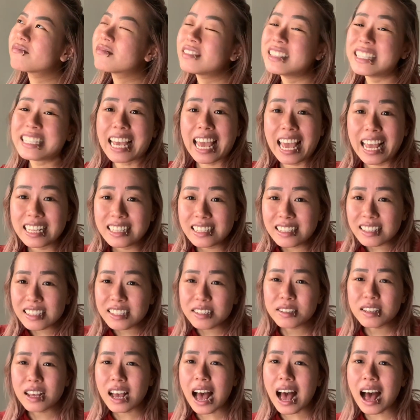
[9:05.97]

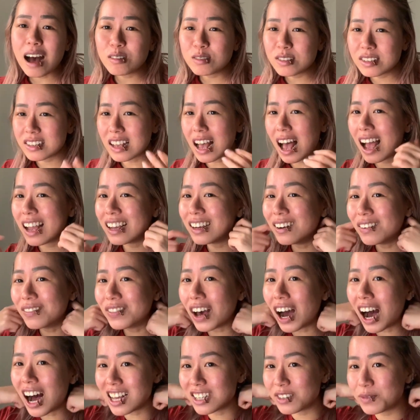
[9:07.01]
tent outside of the
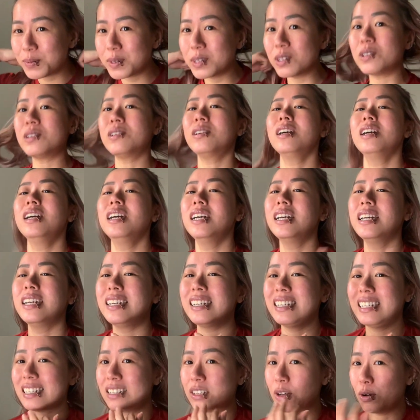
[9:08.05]
hospital,
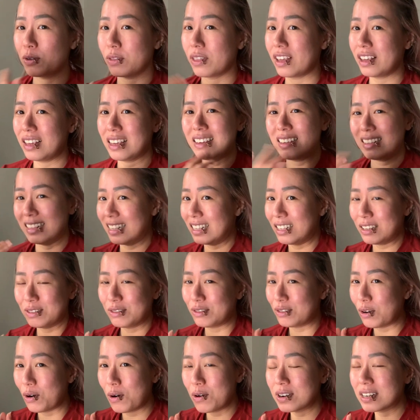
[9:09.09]
so that you
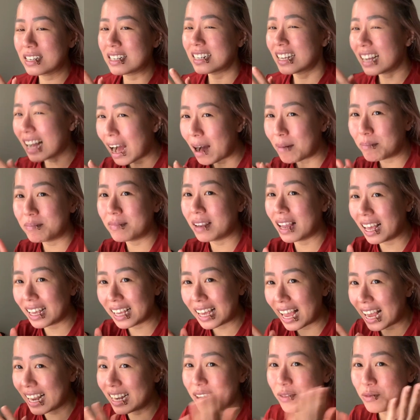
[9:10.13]
don't come
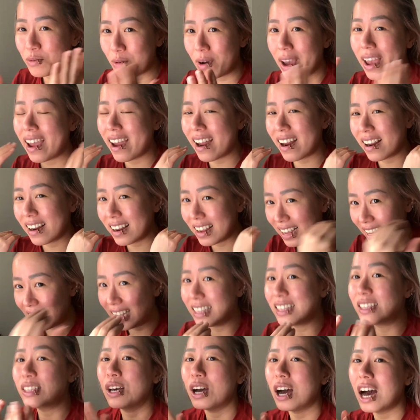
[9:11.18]
anywhere
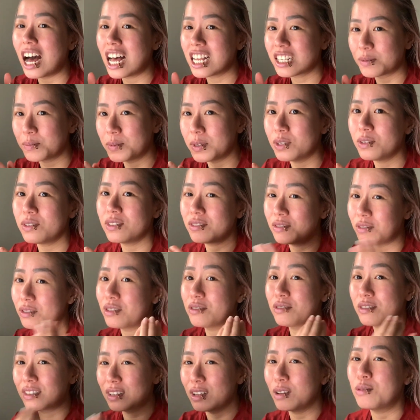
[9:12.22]
in the hospital, so you
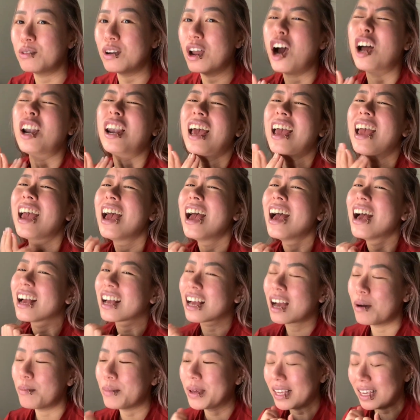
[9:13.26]
still not
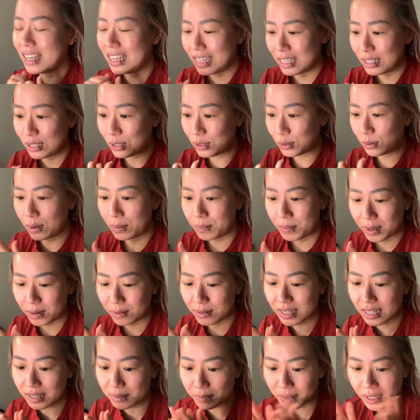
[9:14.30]
coming into a
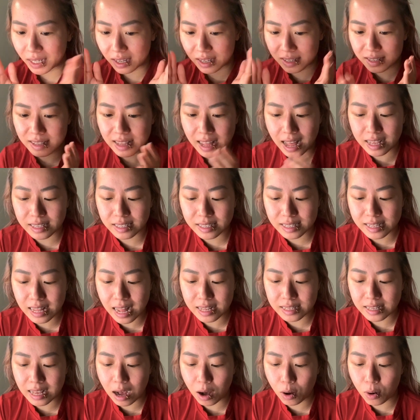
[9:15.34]
building, because
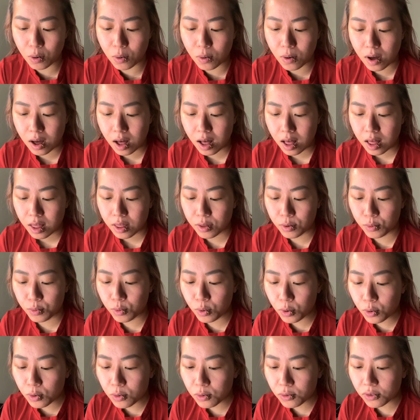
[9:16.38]
that's how the
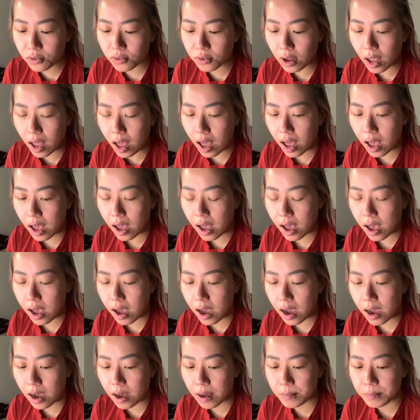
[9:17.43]
rules
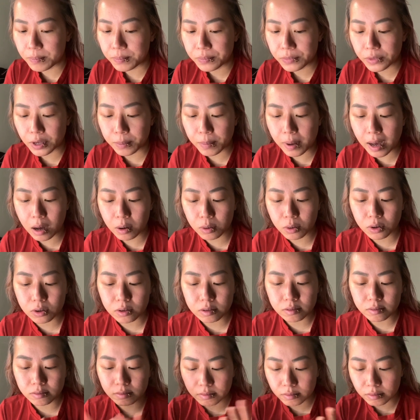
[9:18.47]
are about
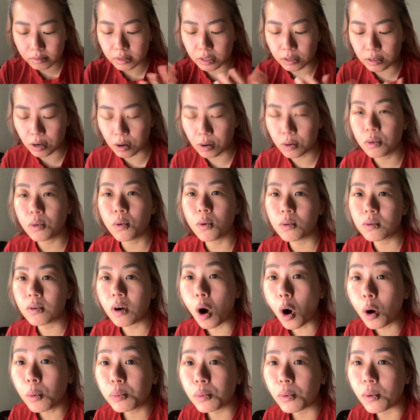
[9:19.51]

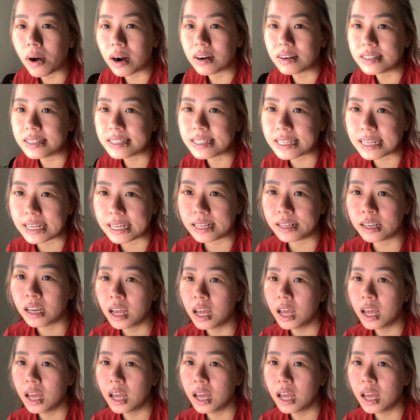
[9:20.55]
home quarantine.